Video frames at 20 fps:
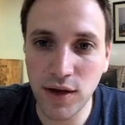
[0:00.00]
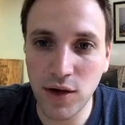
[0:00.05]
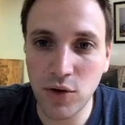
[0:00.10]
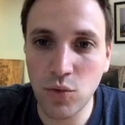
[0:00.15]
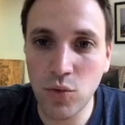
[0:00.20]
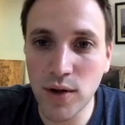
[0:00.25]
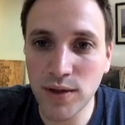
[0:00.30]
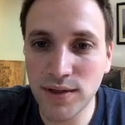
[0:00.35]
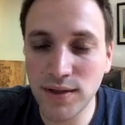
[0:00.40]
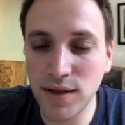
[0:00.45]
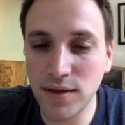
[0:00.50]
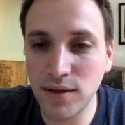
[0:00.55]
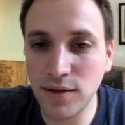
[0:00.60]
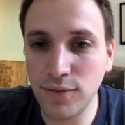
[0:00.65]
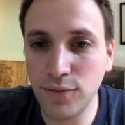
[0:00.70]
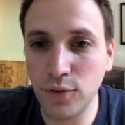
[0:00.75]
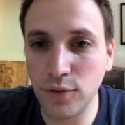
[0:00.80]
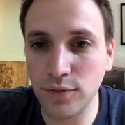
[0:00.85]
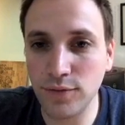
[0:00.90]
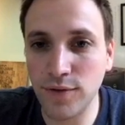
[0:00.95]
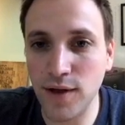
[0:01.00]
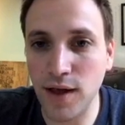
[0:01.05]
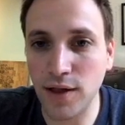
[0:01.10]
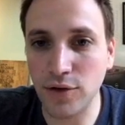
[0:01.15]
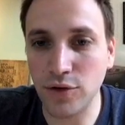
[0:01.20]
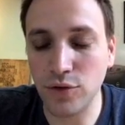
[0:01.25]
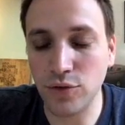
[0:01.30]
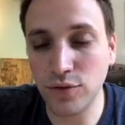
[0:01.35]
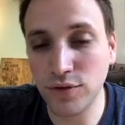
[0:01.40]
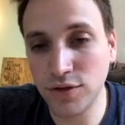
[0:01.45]
And what's the default
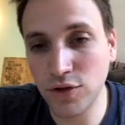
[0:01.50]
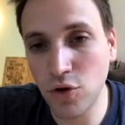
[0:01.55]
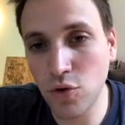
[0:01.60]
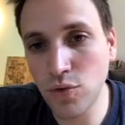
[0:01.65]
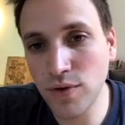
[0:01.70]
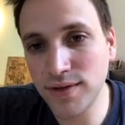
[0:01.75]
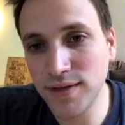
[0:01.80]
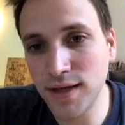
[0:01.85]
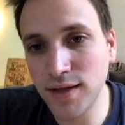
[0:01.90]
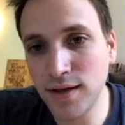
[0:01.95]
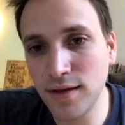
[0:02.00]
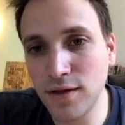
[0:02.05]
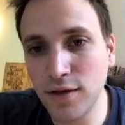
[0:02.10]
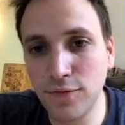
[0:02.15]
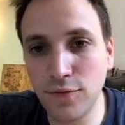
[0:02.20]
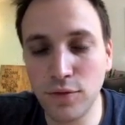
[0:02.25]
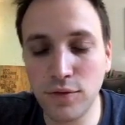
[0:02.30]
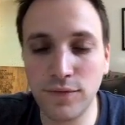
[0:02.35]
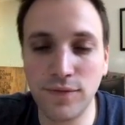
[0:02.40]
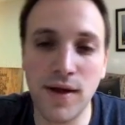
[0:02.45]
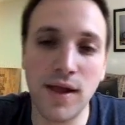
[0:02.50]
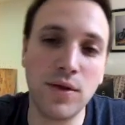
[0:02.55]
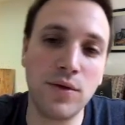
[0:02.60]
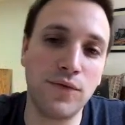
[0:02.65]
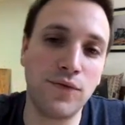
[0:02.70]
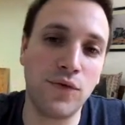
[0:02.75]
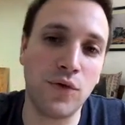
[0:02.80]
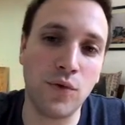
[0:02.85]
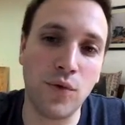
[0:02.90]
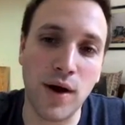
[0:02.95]
value? So we set the default value
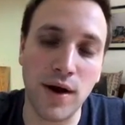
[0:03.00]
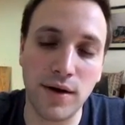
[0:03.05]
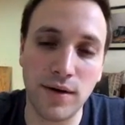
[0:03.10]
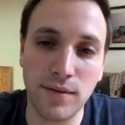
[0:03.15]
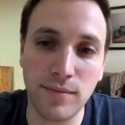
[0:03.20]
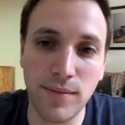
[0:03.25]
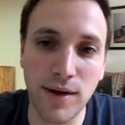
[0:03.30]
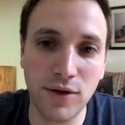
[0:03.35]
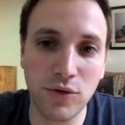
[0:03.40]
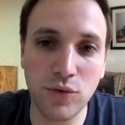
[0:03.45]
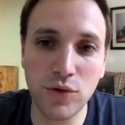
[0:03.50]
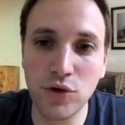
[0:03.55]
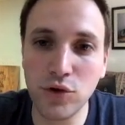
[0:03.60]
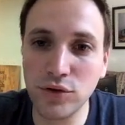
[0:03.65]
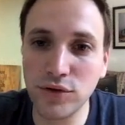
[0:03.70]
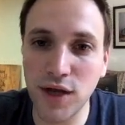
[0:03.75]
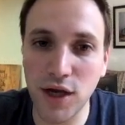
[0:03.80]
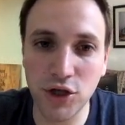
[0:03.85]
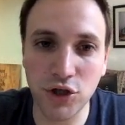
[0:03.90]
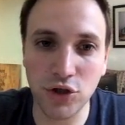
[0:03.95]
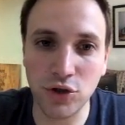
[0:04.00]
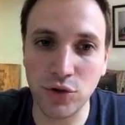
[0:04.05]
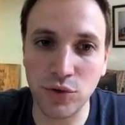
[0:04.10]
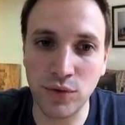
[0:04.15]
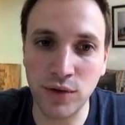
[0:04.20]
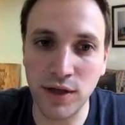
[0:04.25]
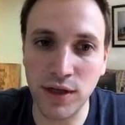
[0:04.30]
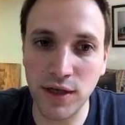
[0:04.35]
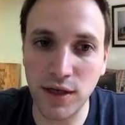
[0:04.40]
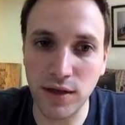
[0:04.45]
for 1, but we don't actually
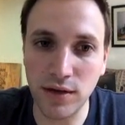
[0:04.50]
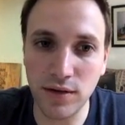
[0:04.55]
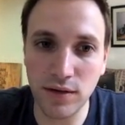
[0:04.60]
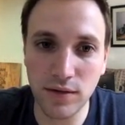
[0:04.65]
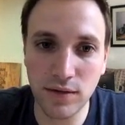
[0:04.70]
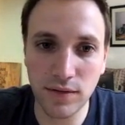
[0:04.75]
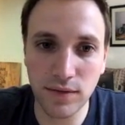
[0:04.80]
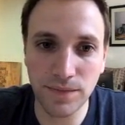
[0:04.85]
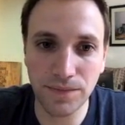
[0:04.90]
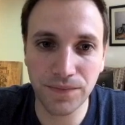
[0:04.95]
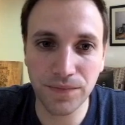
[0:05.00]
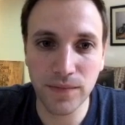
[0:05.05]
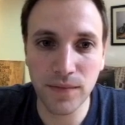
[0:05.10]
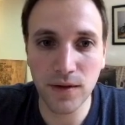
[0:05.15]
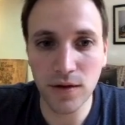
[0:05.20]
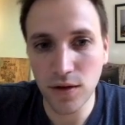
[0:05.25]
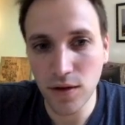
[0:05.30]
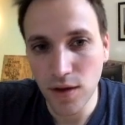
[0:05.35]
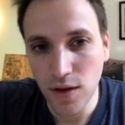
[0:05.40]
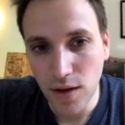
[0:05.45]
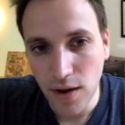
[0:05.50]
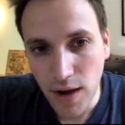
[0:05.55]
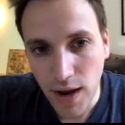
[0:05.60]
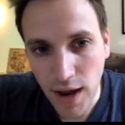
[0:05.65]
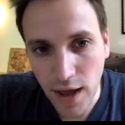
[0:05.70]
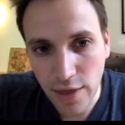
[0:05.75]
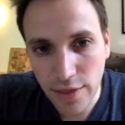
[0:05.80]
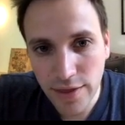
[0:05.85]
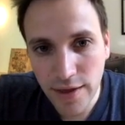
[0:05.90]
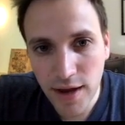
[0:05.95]
really need it.
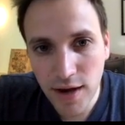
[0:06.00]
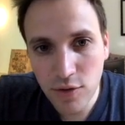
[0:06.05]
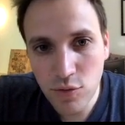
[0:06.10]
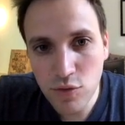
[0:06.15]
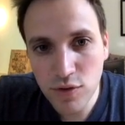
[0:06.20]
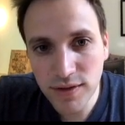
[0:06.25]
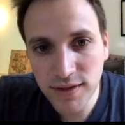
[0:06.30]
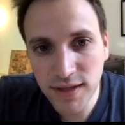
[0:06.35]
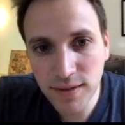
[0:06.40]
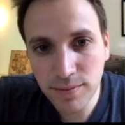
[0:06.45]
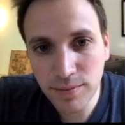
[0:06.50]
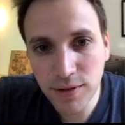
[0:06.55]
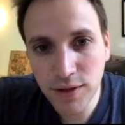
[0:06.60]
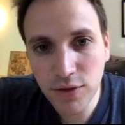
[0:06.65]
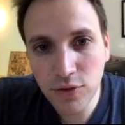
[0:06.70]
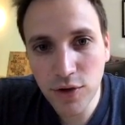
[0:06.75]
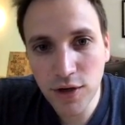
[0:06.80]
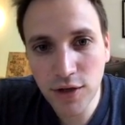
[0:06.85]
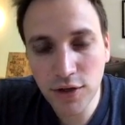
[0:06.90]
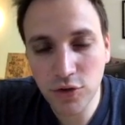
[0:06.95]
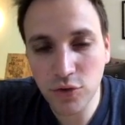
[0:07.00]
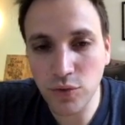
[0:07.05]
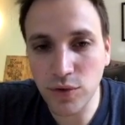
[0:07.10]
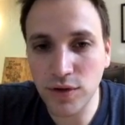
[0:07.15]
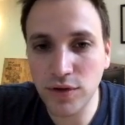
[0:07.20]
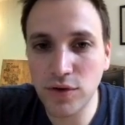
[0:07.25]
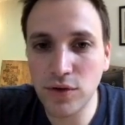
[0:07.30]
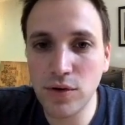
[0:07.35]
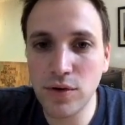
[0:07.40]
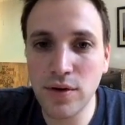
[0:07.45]
And then we're simply going to
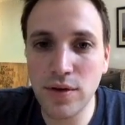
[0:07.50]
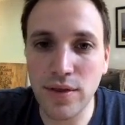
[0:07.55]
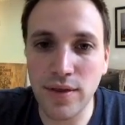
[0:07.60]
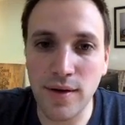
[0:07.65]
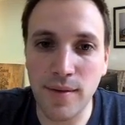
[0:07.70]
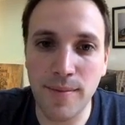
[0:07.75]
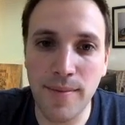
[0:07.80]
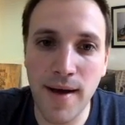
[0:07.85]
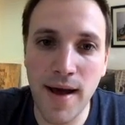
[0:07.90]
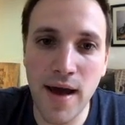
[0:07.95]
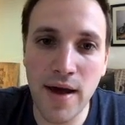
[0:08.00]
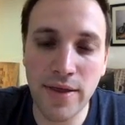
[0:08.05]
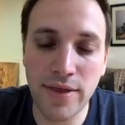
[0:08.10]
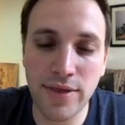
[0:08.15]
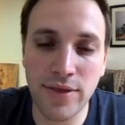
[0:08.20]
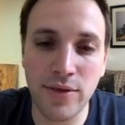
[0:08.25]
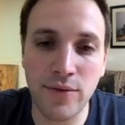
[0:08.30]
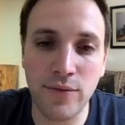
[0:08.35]
return the path